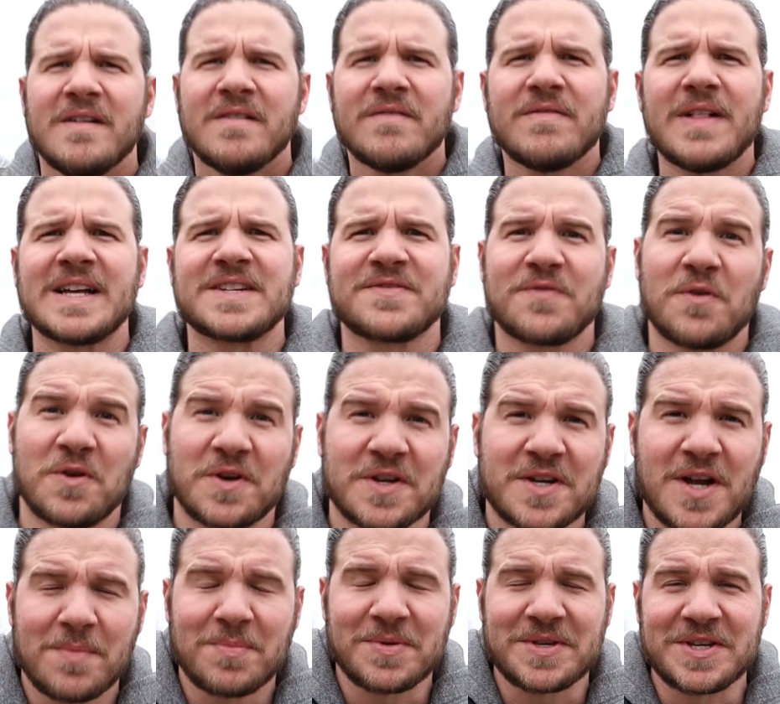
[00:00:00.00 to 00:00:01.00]
Flash forward a
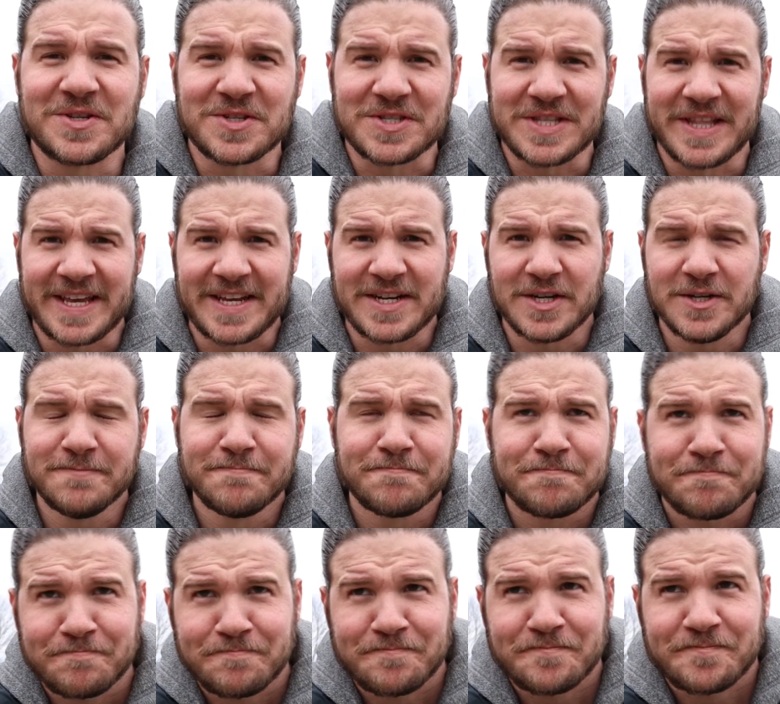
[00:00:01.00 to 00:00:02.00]
couple years later,
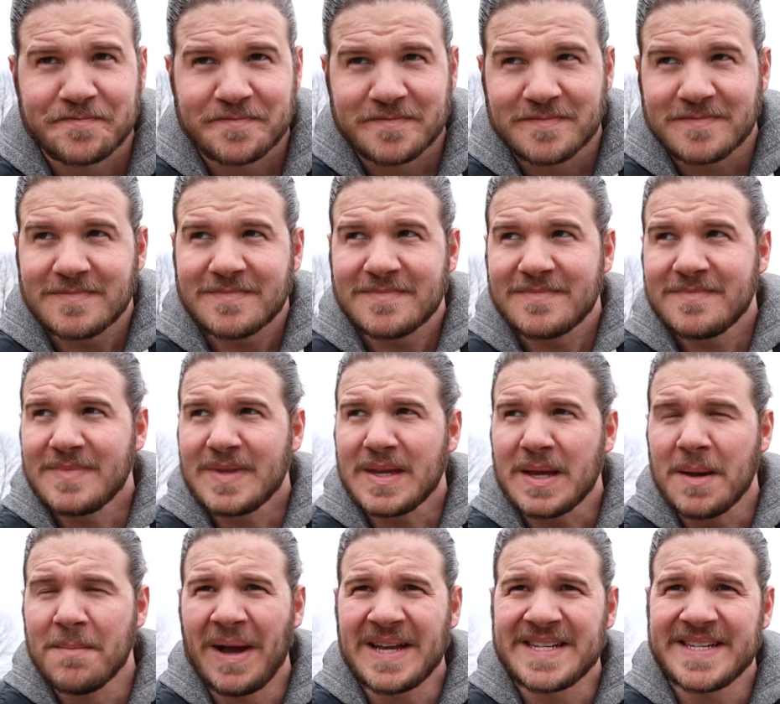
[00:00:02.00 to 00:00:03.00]

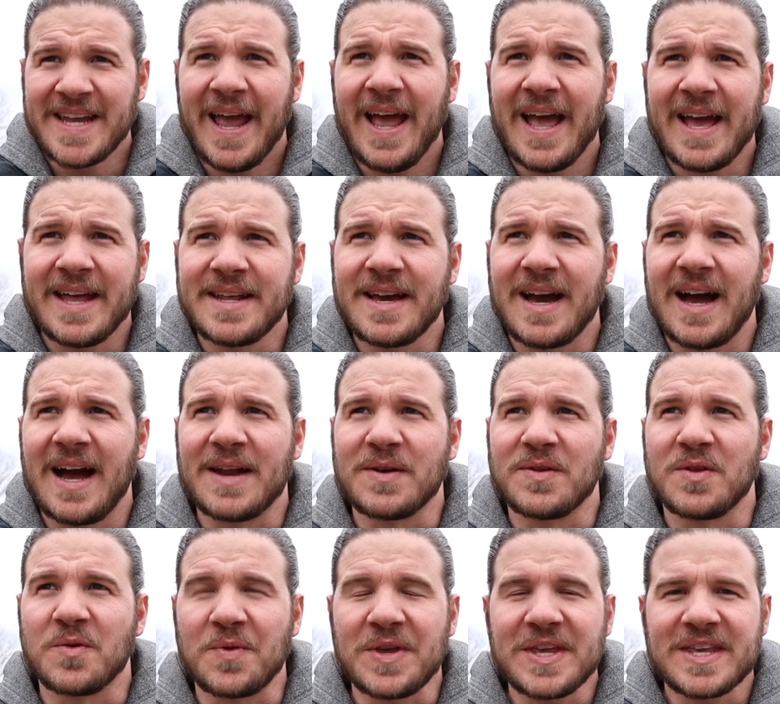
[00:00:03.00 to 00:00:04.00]
my dad
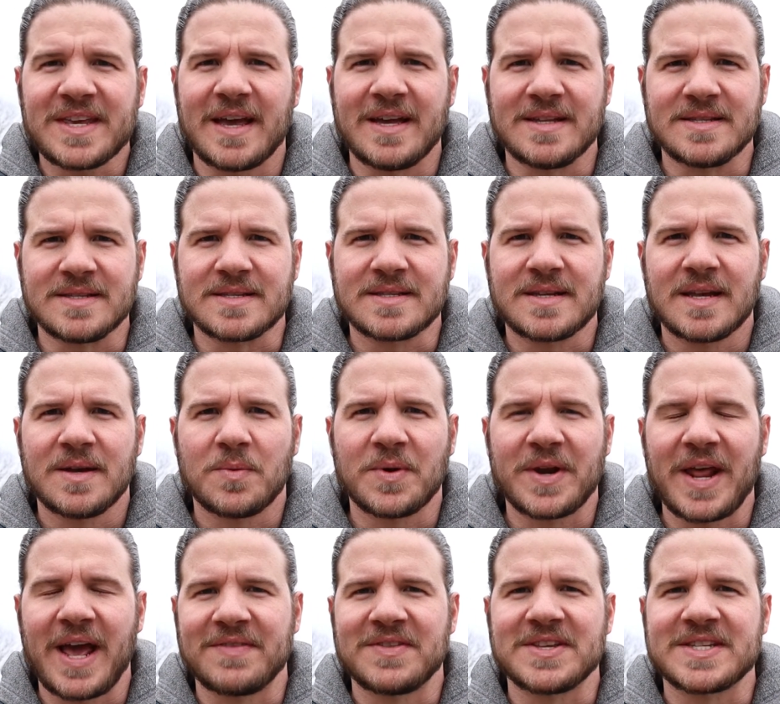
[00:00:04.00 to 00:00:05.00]
on the weekends
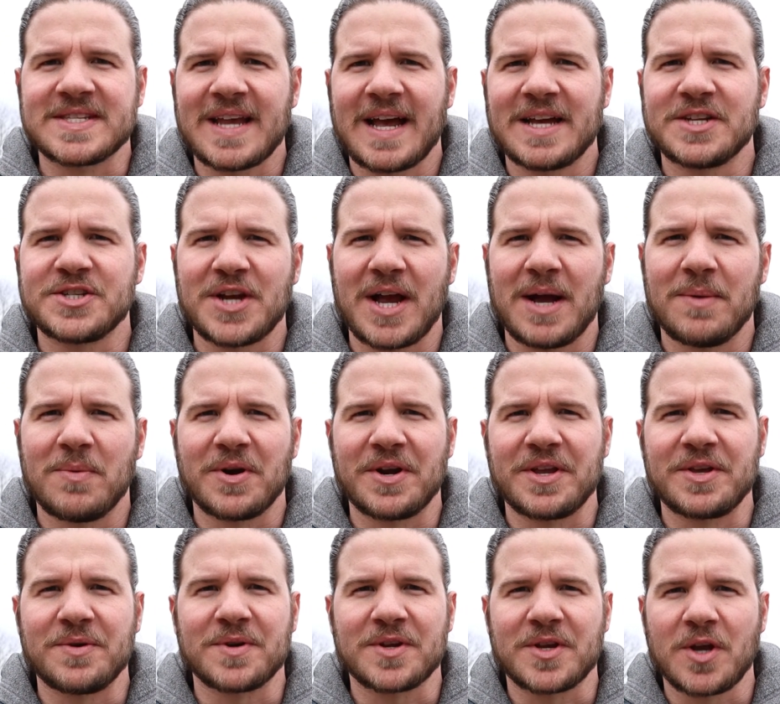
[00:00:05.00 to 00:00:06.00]
would have the side job where
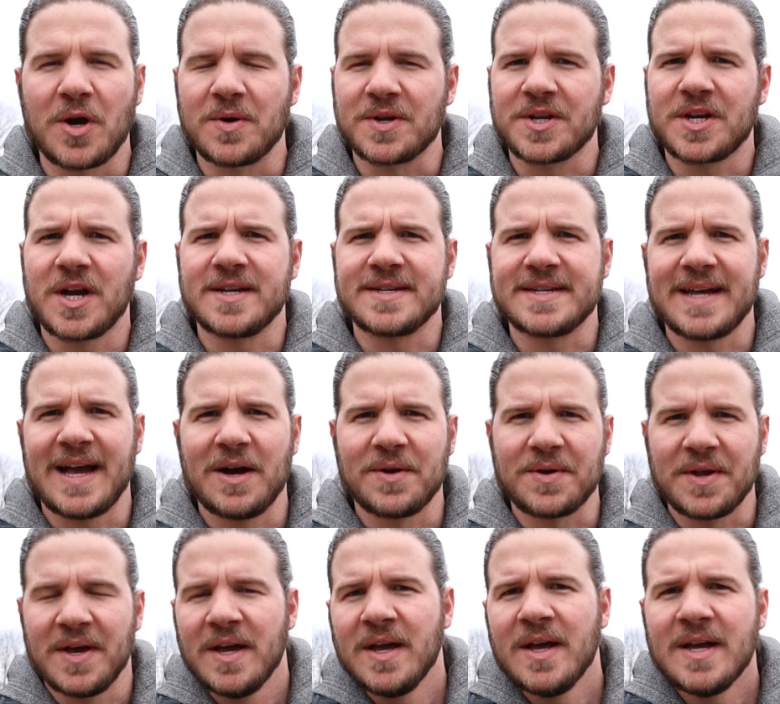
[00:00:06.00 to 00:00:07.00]
he would go and cut
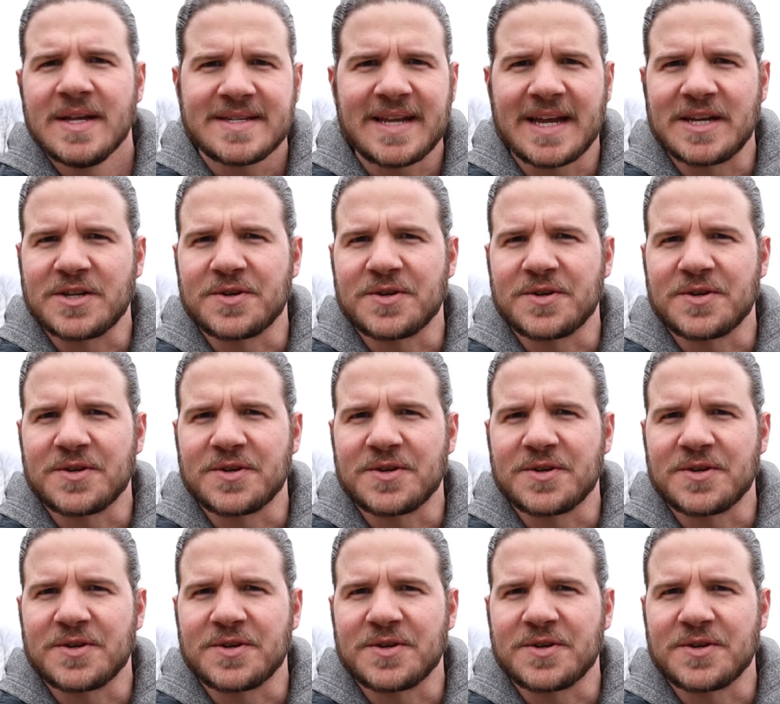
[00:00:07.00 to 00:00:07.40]
down dead